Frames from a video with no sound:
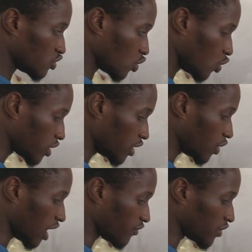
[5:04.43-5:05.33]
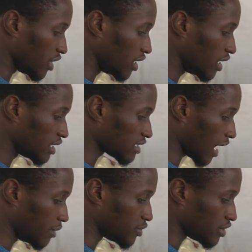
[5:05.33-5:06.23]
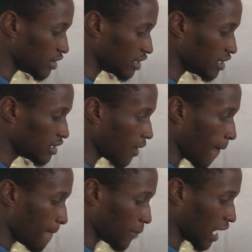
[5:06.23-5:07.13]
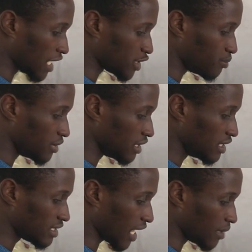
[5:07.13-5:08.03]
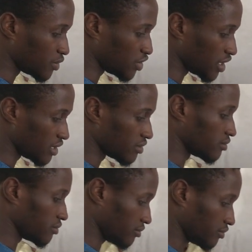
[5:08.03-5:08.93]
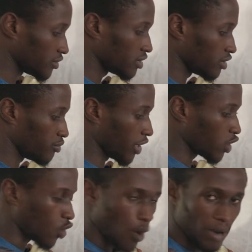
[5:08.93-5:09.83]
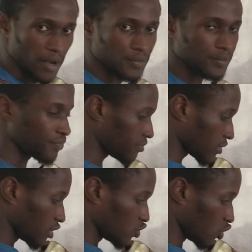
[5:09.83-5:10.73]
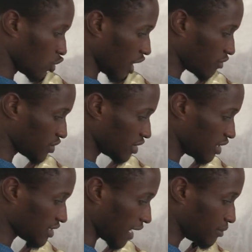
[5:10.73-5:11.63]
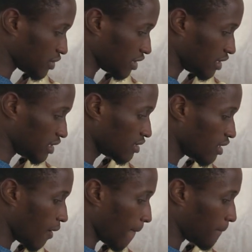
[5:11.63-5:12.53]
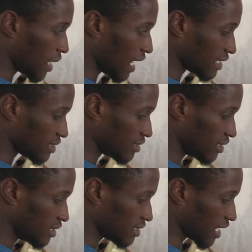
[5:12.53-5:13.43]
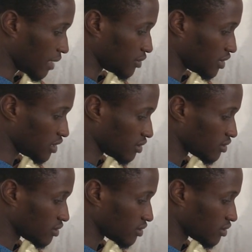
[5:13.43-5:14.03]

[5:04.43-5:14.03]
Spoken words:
So okay, you have A times E plus B times G. Bring comma. So you have C times E plus D times G.